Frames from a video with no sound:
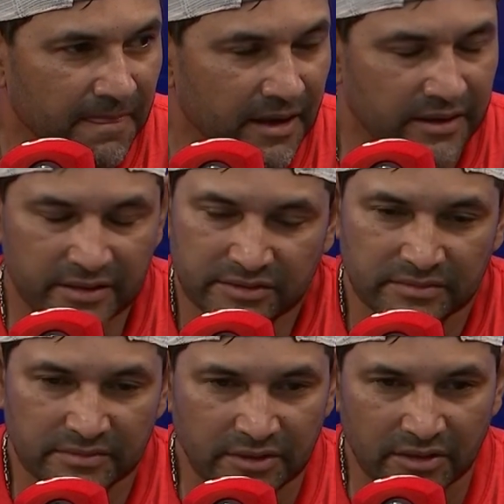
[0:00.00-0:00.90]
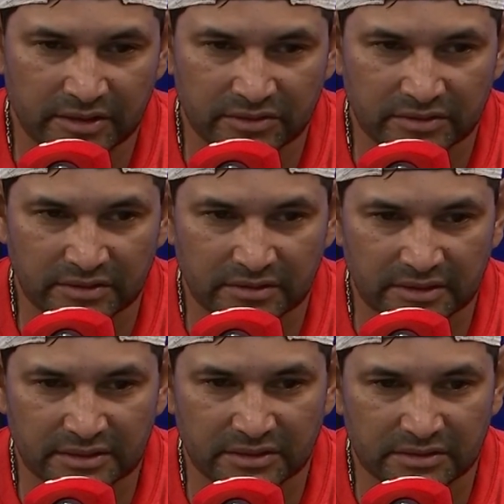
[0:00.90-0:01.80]
I just, you know, this was a,
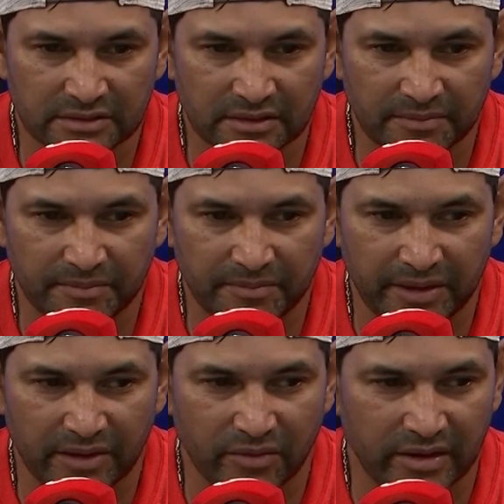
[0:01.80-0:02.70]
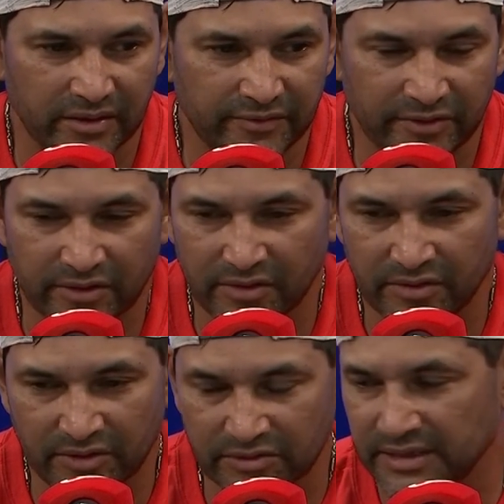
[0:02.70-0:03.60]
this was a big win
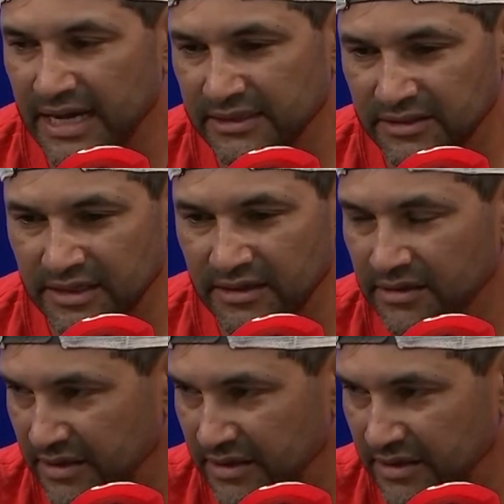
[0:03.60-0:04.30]
for those guys in that